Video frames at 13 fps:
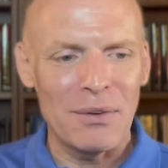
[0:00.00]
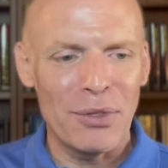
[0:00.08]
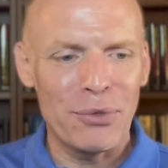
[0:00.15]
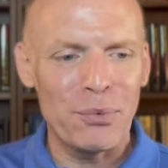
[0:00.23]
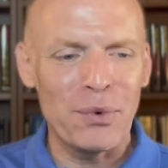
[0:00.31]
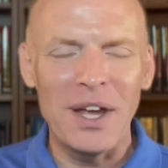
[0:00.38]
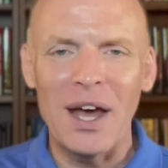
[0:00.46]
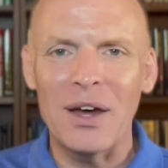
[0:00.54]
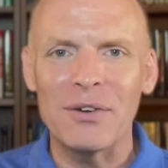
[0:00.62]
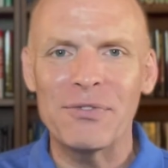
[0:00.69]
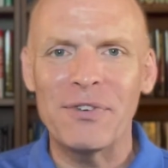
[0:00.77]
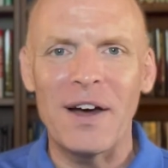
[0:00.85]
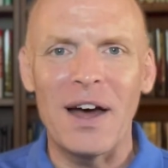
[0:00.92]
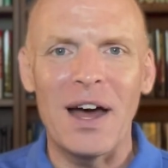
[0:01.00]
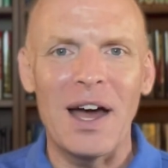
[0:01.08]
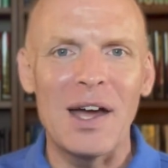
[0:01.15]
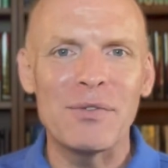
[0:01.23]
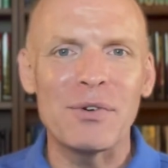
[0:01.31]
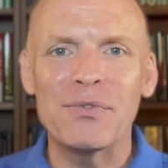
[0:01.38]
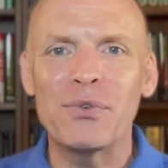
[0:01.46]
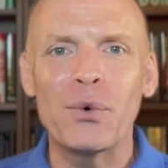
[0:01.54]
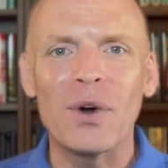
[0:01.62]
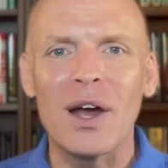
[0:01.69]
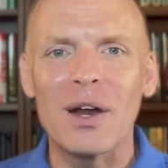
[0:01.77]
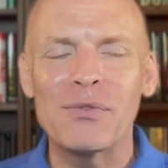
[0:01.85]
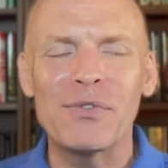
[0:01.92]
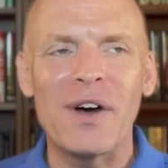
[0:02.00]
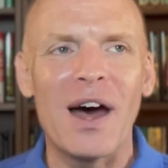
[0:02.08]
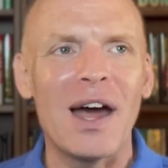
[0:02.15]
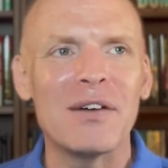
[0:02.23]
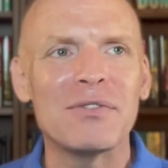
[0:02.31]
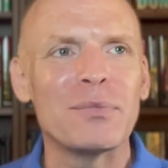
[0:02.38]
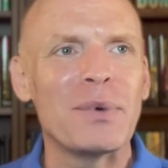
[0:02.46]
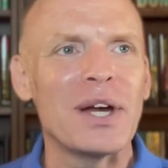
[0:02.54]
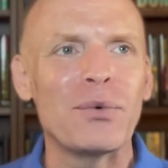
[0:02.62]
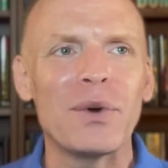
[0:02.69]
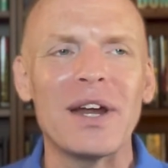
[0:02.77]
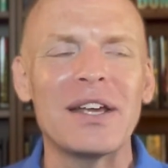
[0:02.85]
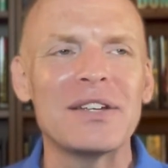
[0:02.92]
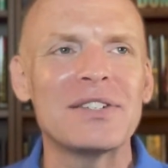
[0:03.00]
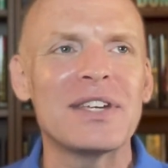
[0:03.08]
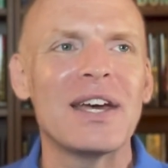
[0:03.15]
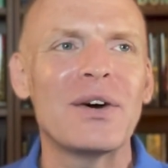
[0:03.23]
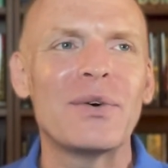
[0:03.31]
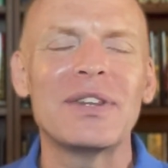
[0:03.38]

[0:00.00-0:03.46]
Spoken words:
3 out of 5 or 4 out of 5 on my rating scale,